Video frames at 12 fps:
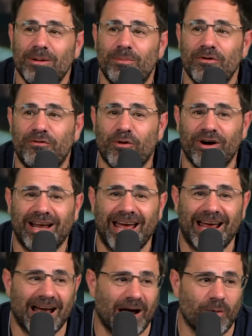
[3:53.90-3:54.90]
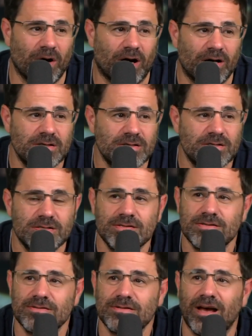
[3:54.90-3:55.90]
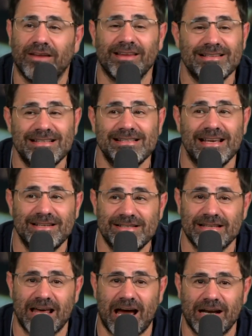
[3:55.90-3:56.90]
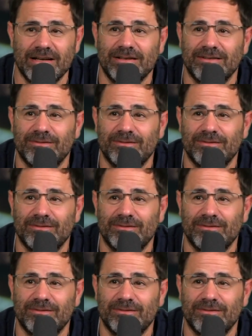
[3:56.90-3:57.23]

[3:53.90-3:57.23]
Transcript: before a gay guy will because of his heart, unless he's into that,